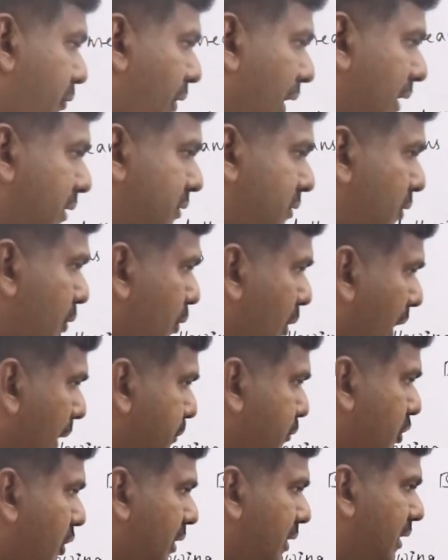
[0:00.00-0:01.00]
Once you
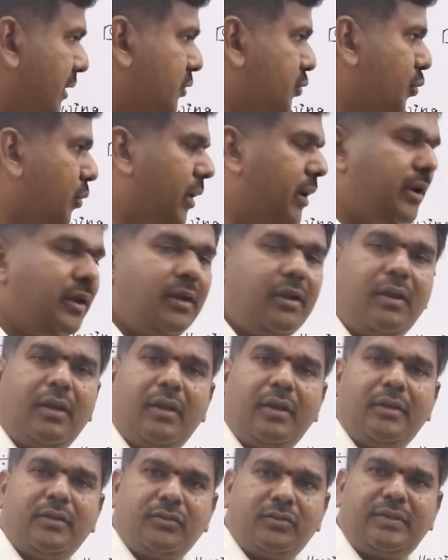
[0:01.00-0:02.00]
observe this one,
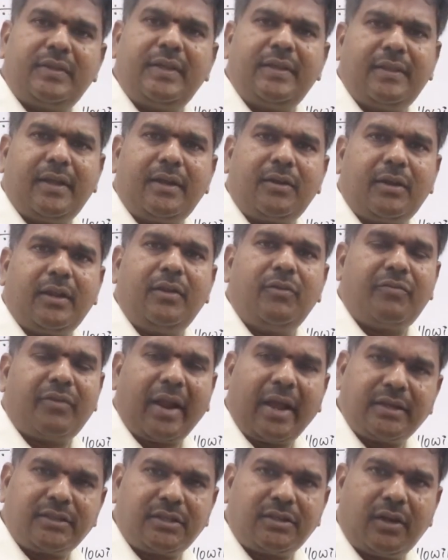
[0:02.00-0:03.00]
see that in
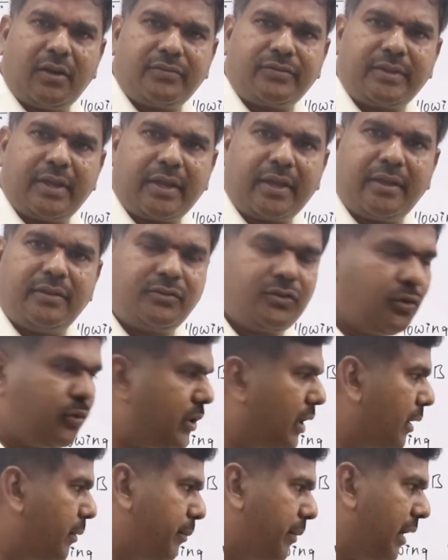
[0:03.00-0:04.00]
fraction of seconds you
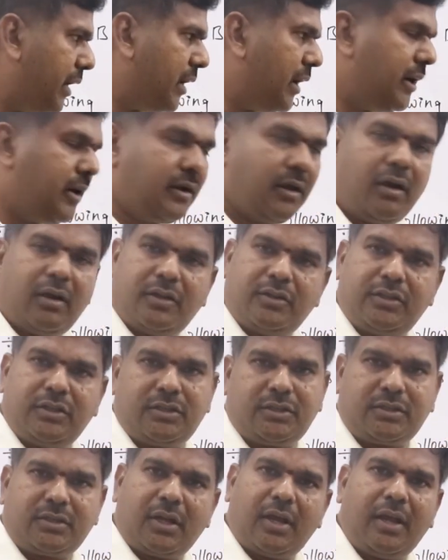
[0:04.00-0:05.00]
can make it
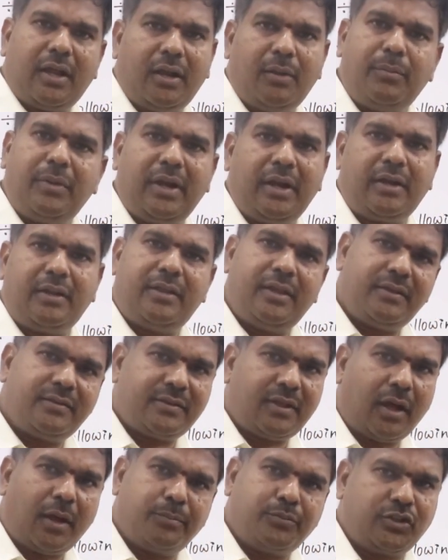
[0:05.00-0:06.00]
just eliminate
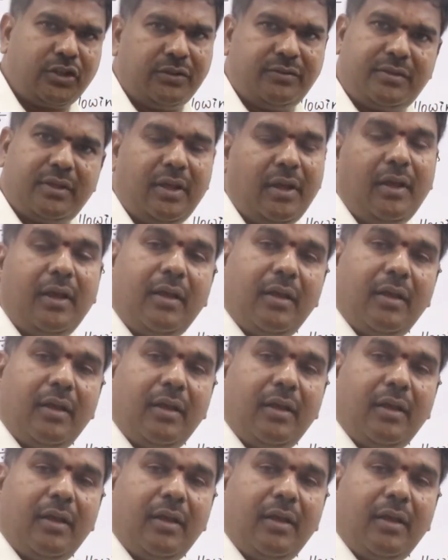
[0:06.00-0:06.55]
these options.